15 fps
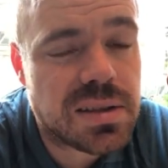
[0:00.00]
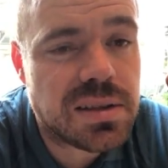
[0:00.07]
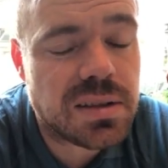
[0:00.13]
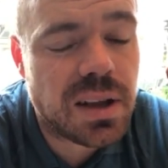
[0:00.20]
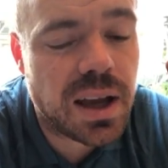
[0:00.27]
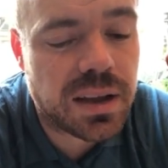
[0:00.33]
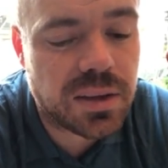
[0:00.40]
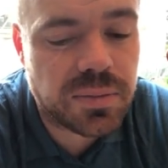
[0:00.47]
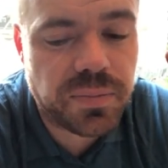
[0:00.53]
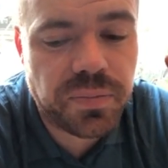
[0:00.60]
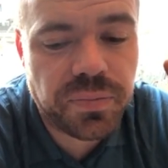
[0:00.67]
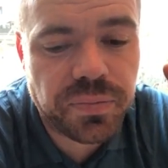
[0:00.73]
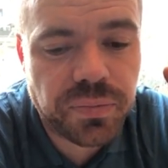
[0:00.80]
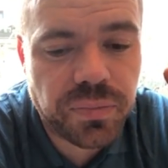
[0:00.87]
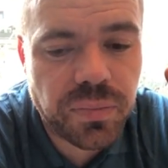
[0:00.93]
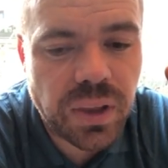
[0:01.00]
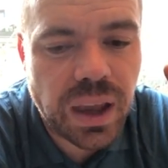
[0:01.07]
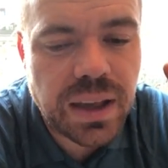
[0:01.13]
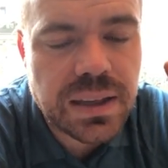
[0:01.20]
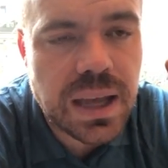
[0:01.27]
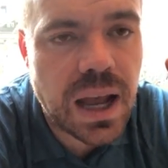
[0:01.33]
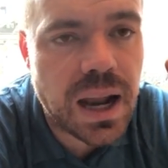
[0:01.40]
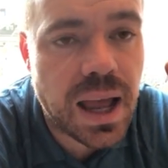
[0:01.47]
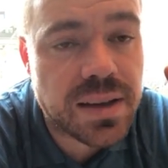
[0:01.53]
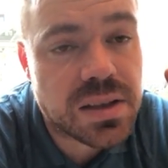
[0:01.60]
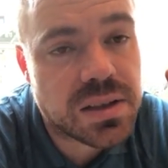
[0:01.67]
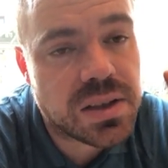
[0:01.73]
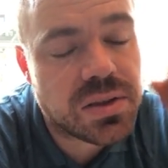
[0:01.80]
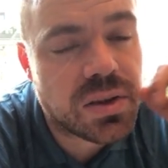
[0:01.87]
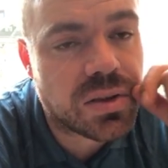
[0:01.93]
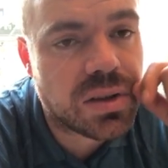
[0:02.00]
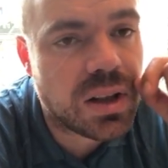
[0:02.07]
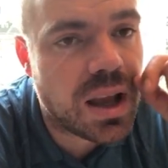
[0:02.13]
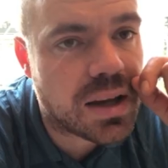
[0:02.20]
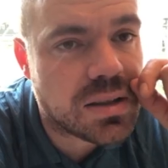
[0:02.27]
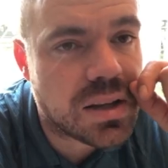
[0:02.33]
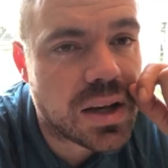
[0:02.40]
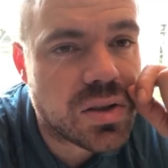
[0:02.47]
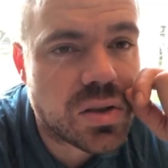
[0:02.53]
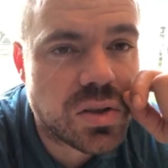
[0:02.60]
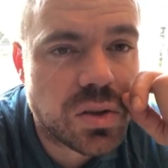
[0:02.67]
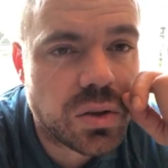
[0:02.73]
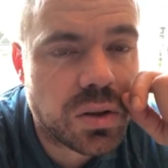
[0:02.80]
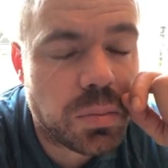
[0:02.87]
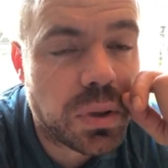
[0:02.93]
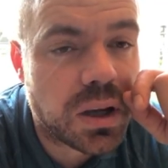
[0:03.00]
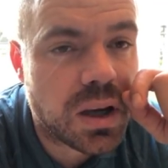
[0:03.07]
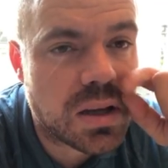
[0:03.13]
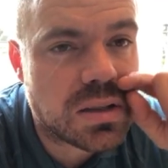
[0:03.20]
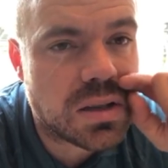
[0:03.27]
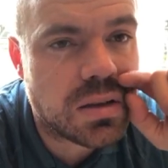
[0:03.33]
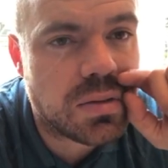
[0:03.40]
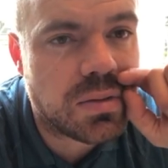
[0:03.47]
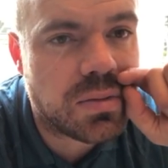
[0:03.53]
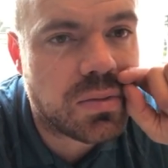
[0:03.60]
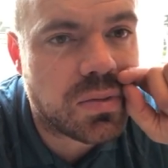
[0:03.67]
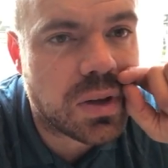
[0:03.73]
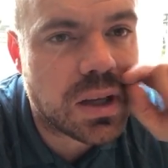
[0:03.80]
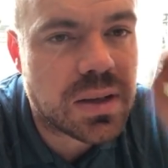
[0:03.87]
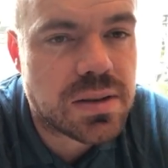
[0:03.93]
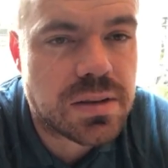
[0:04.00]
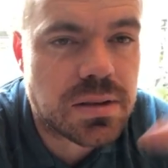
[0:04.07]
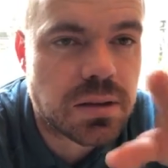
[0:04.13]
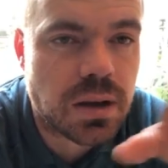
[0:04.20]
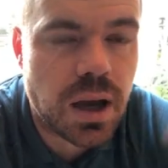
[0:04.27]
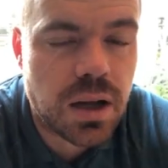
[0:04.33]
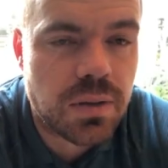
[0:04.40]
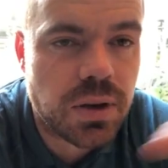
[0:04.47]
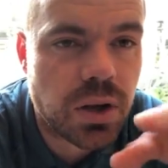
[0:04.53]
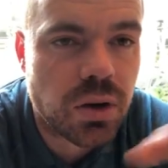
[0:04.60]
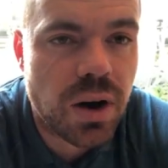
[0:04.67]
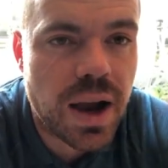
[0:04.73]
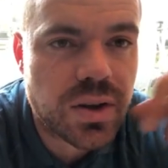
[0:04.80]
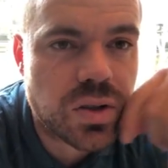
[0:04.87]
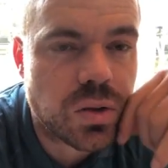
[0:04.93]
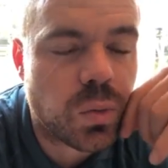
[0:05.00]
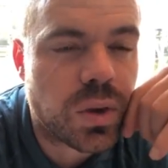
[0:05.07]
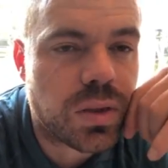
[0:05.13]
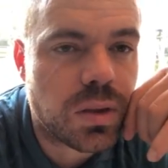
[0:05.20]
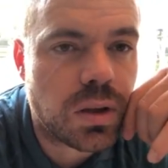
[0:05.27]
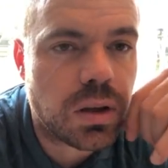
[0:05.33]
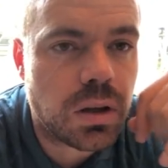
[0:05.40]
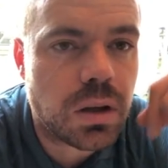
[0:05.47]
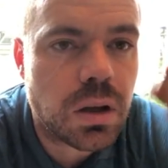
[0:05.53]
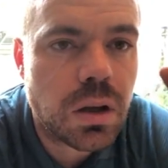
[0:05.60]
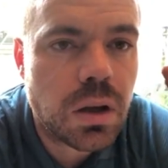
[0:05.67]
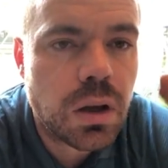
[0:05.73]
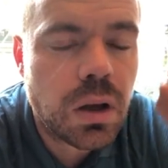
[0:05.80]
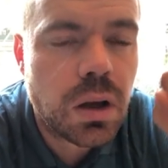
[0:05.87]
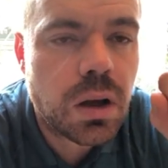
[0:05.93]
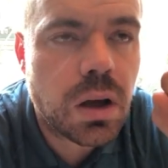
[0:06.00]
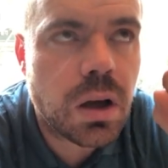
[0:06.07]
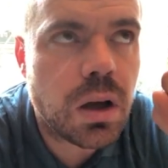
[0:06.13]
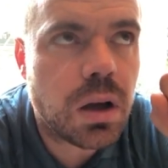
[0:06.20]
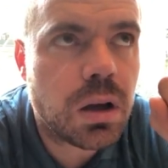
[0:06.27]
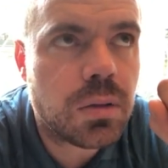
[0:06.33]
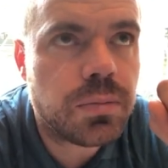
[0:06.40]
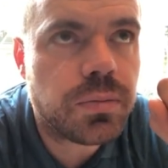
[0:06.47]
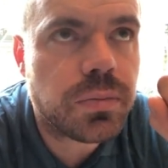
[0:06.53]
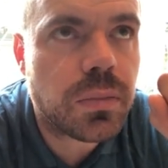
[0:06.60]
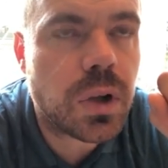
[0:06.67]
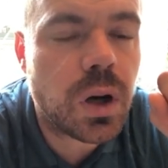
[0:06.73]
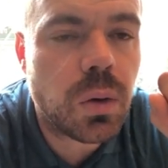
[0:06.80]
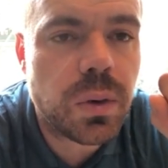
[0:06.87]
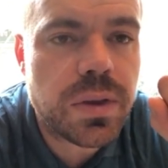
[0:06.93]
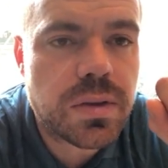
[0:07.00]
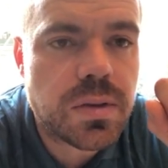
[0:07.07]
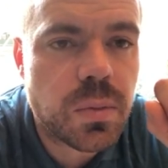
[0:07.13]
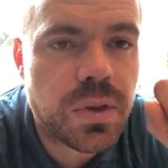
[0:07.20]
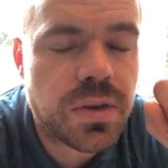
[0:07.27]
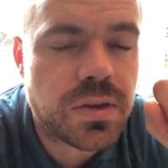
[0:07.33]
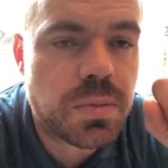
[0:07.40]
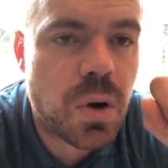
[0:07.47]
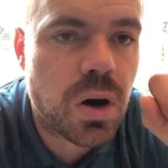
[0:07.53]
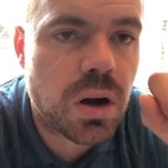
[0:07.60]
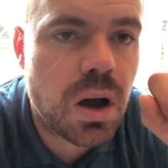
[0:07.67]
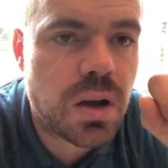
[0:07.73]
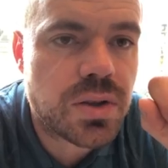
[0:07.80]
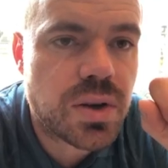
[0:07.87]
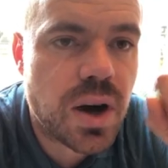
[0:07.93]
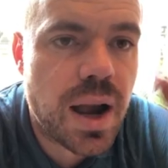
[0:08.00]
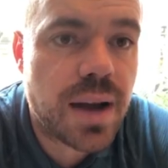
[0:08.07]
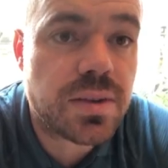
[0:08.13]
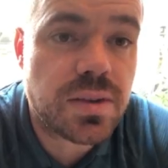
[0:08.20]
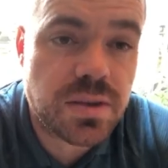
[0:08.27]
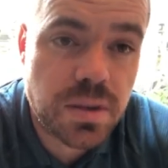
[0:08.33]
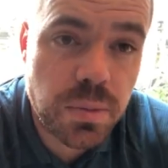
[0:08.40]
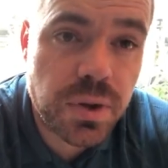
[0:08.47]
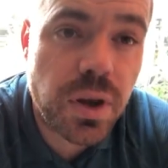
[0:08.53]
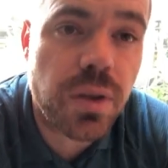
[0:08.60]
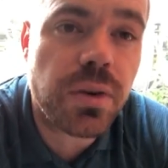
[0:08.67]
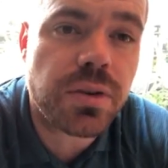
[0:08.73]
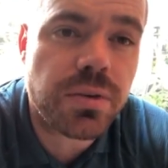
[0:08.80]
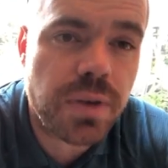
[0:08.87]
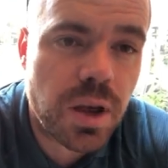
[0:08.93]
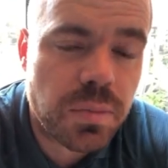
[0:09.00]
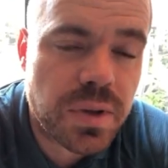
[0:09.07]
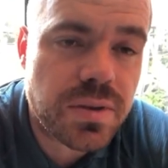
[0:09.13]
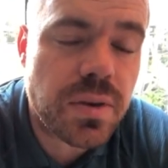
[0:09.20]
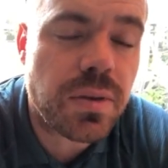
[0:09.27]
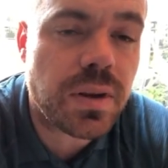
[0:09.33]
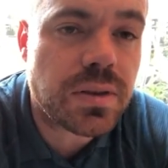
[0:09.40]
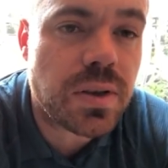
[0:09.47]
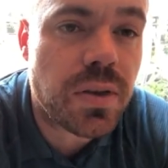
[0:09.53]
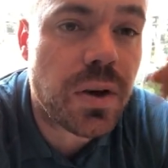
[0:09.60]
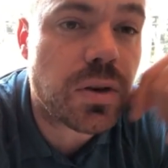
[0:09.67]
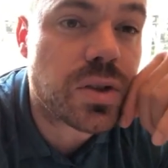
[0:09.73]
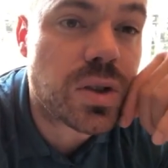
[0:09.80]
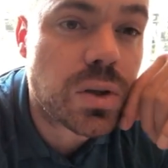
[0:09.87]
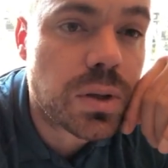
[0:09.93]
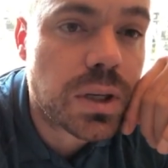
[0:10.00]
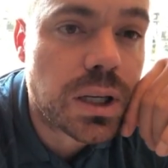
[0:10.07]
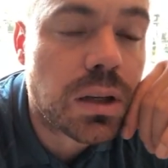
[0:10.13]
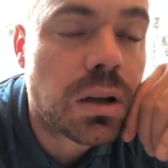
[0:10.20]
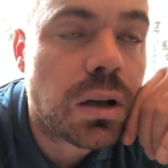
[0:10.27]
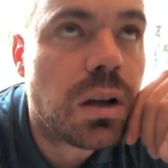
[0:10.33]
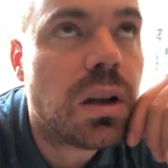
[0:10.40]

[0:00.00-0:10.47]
like, it kind of has a decentralized nature to it because of its kind of interaction with the, you know, with the smart contracts and some of the other developments and things that they're doing.